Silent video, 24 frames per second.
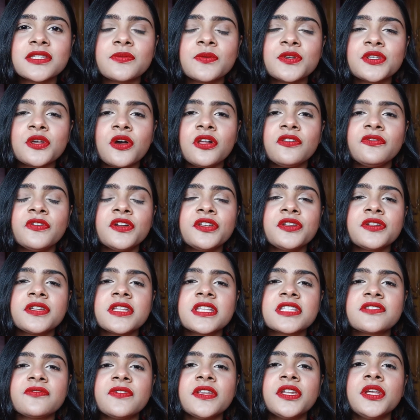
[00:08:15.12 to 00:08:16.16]
this was all for
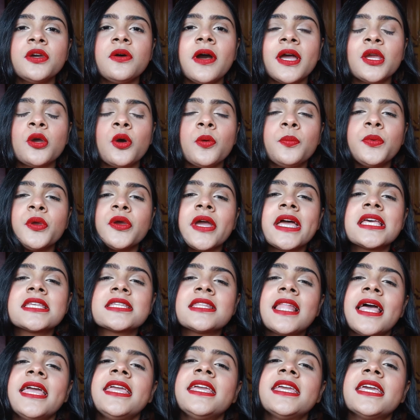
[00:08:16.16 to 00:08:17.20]
today's video. I hope you guys
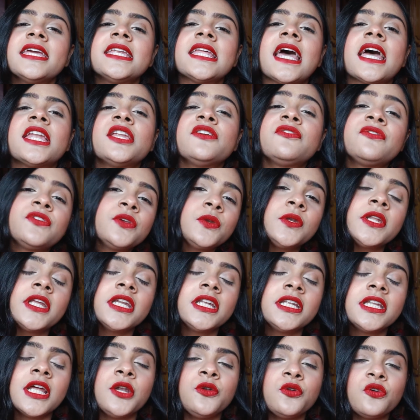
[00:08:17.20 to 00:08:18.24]
like it, and if you
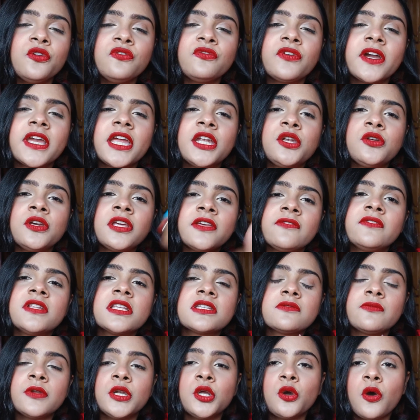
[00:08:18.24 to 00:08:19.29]
did, then don't forget to give
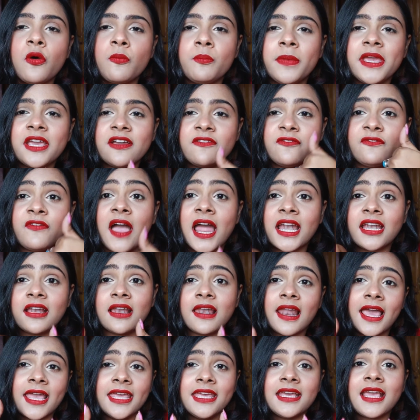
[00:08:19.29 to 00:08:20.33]
this video a big fat
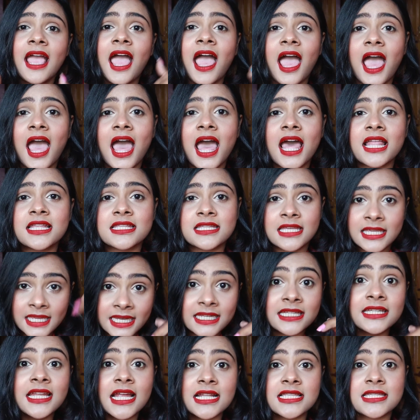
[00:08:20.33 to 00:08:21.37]
like and
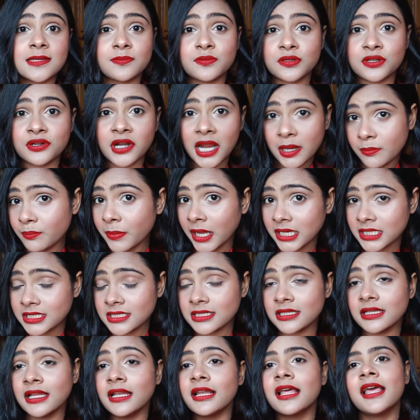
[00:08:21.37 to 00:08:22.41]
hit that subscribe
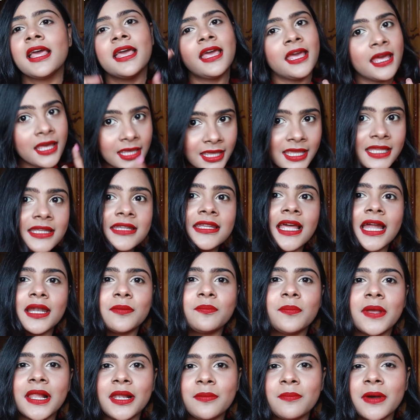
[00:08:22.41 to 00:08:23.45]
button, hit
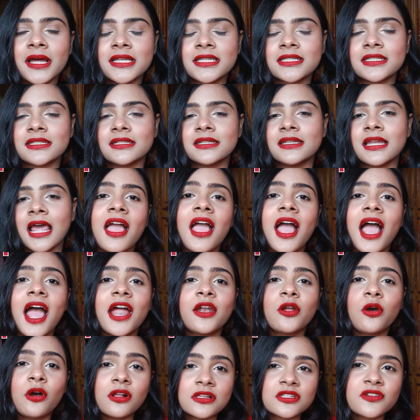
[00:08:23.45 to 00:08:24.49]
that bell button,
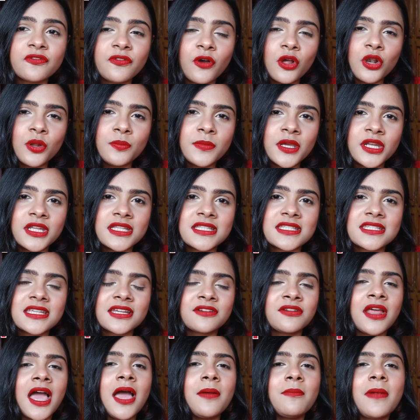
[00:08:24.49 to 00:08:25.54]
and also follow me on
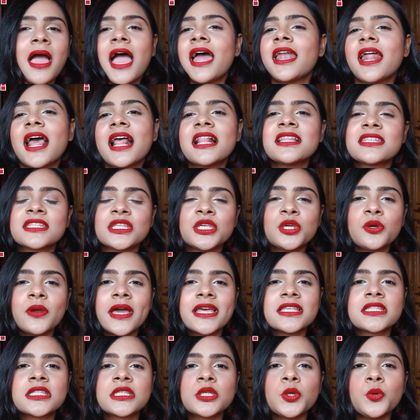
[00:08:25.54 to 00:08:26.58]
Instagram, and I'll see you
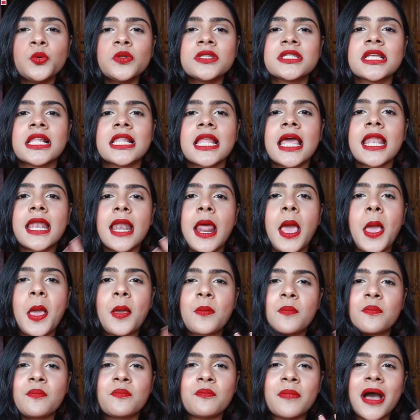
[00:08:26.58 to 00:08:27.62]
guys soon. Till then,
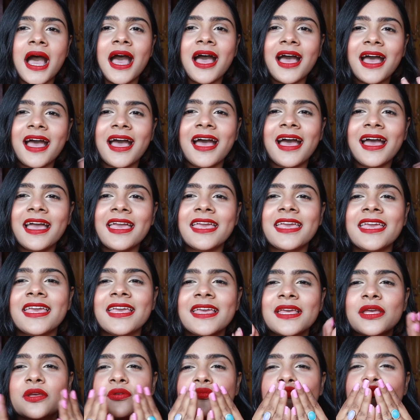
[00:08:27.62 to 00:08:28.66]

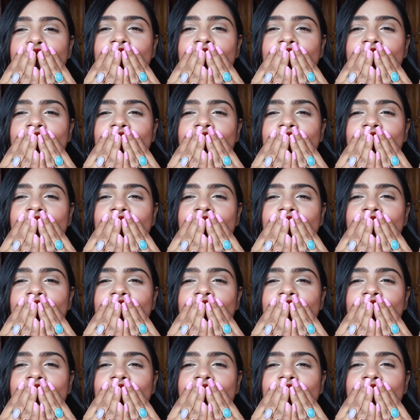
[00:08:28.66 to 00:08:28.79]
bye.